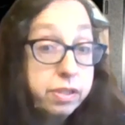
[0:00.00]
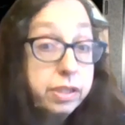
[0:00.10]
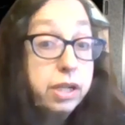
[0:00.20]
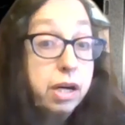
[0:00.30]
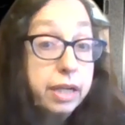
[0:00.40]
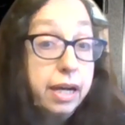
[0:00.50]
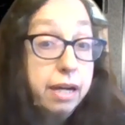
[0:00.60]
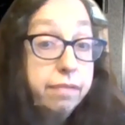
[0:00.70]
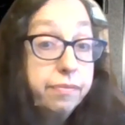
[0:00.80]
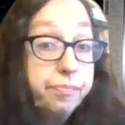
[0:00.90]
the dog
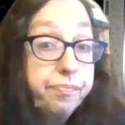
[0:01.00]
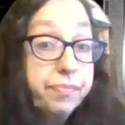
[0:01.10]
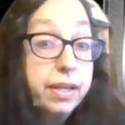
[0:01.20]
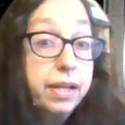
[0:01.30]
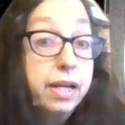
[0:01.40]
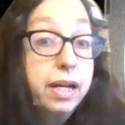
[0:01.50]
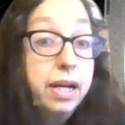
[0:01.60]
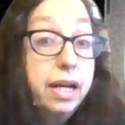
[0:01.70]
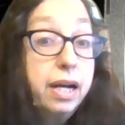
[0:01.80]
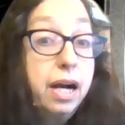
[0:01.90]
have?
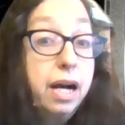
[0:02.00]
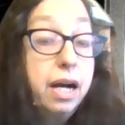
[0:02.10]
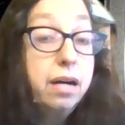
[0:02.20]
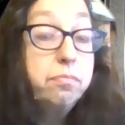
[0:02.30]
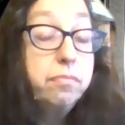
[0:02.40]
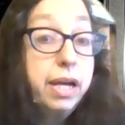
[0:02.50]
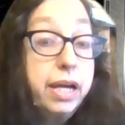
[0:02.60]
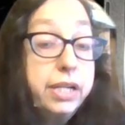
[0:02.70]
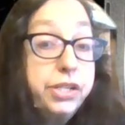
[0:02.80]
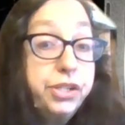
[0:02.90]

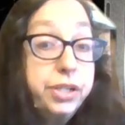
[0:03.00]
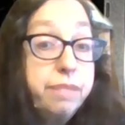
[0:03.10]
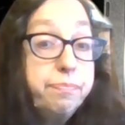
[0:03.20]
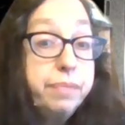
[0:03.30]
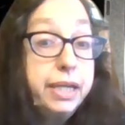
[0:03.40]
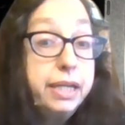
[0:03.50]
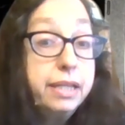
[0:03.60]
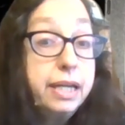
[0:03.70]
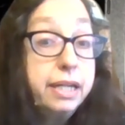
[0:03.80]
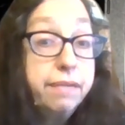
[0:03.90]
And should it be
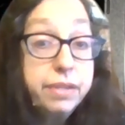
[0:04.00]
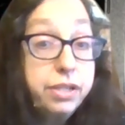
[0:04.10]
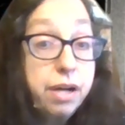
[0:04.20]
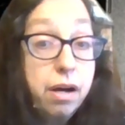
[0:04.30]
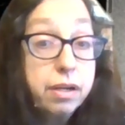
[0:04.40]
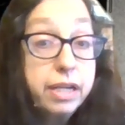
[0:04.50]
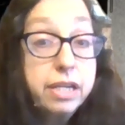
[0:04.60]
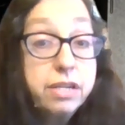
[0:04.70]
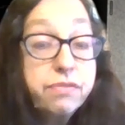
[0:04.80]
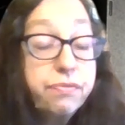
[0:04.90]
that if the dog
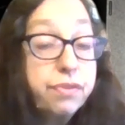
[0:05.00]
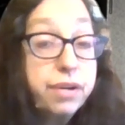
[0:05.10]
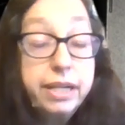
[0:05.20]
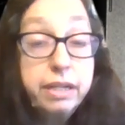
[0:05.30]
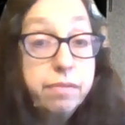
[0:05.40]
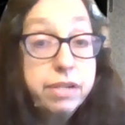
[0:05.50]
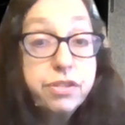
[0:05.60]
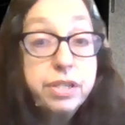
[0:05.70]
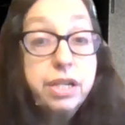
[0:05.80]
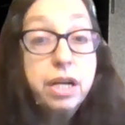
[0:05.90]
is for any
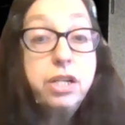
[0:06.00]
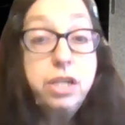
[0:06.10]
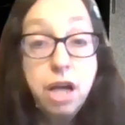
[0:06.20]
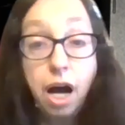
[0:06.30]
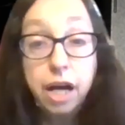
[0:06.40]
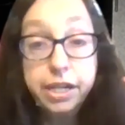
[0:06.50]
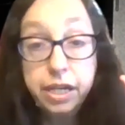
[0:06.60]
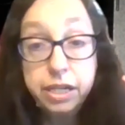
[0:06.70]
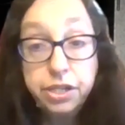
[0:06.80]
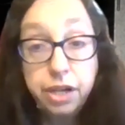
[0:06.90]
reason not
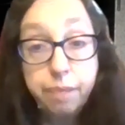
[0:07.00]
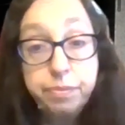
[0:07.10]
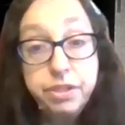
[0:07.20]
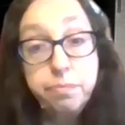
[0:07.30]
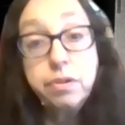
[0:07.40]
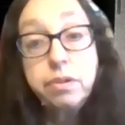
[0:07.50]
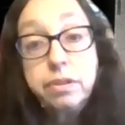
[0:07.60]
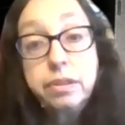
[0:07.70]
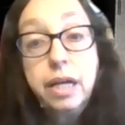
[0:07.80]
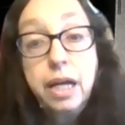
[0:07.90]
adoptable,
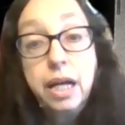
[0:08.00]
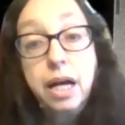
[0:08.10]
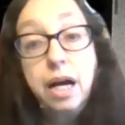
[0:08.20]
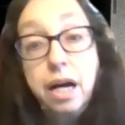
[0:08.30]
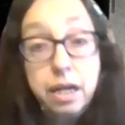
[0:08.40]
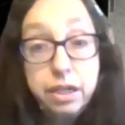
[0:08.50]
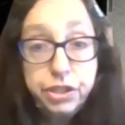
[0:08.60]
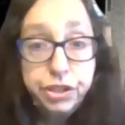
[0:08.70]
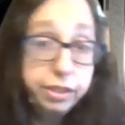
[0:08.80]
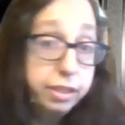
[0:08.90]

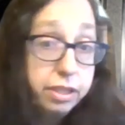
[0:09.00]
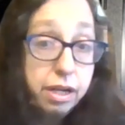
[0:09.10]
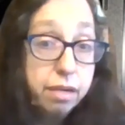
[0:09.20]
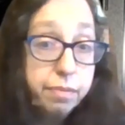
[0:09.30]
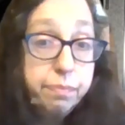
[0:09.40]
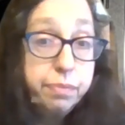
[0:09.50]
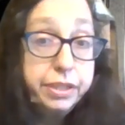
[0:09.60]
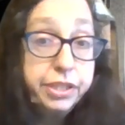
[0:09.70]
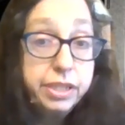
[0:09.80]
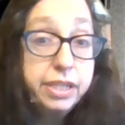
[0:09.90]
should the dog be
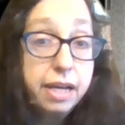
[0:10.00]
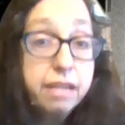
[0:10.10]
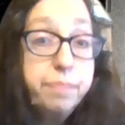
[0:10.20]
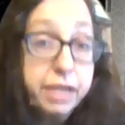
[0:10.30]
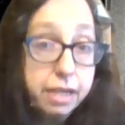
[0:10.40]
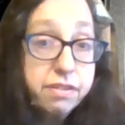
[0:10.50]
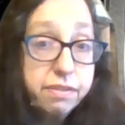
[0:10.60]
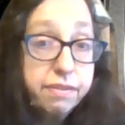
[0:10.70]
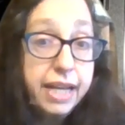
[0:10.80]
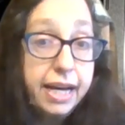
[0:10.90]
put to death because
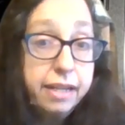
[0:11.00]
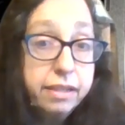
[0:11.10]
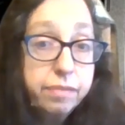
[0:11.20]
of that?